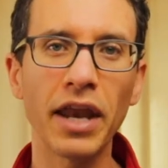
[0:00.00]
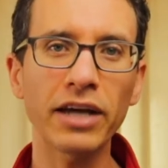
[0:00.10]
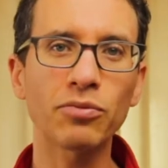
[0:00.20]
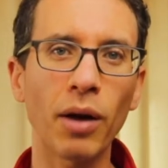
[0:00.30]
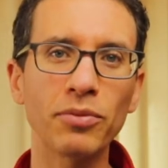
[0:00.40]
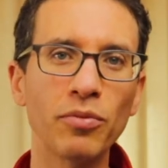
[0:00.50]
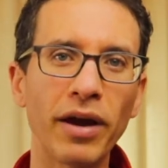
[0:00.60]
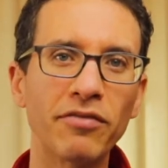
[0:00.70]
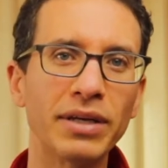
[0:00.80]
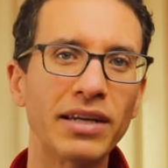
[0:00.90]
The next problem you
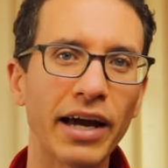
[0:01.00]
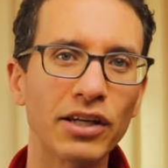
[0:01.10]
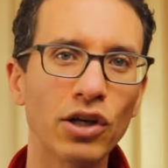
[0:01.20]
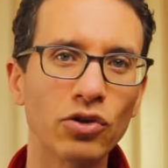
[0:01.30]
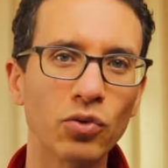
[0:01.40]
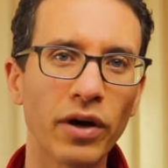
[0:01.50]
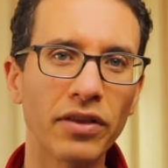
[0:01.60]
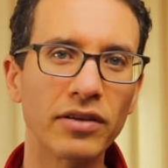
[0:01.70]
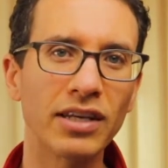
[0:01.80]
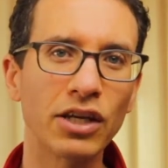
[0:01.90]
may have been diagnosed with
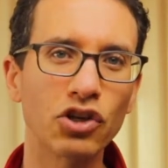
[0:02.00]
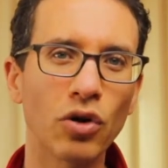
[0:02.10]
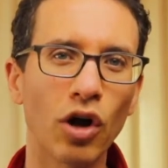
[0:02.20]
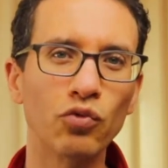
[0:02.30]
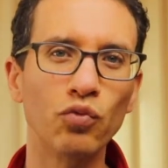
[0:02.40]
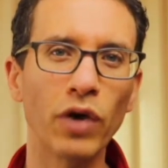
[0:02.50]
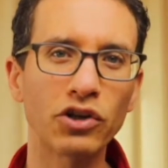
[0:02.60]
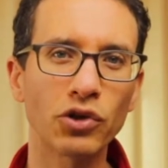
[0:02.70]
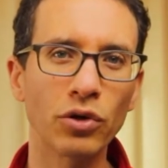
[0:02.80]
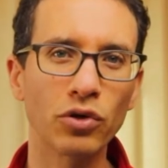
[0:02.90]
is an issue called
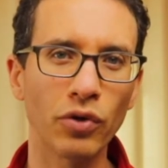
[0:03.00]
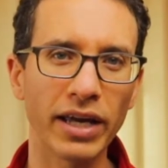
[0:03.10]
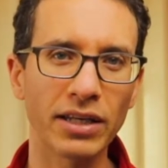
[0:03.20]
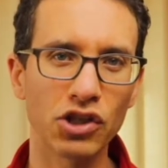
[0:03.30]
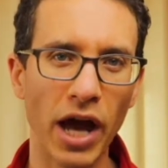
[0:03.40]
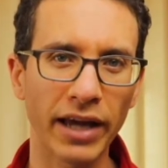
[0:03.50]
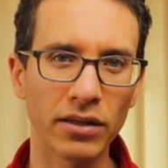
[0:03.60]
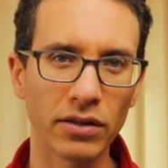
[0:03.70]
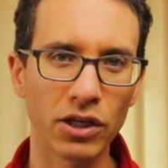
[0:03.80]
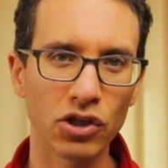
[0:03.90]
retrograde
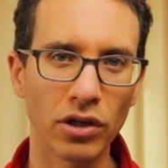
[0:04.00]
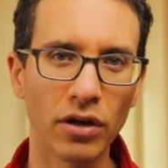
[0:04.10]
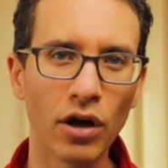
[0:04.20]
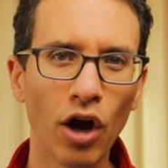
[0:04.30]
ejaculation.